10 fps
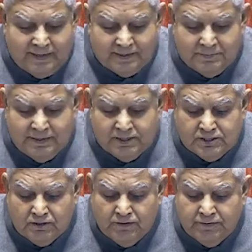is
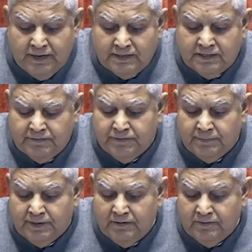Minister of Health and
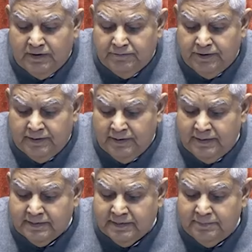Family Welfare
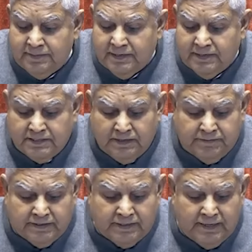and Chemicals
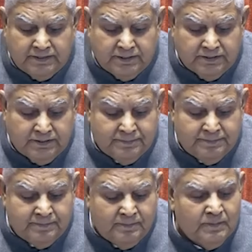and Fertilizers,
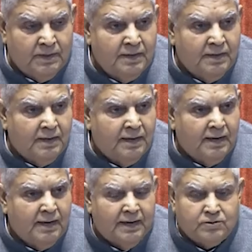
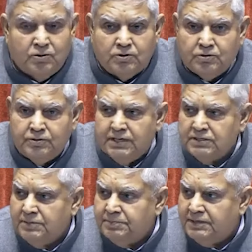as also
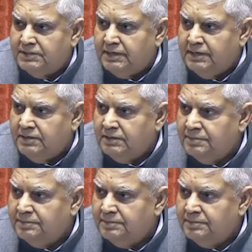National President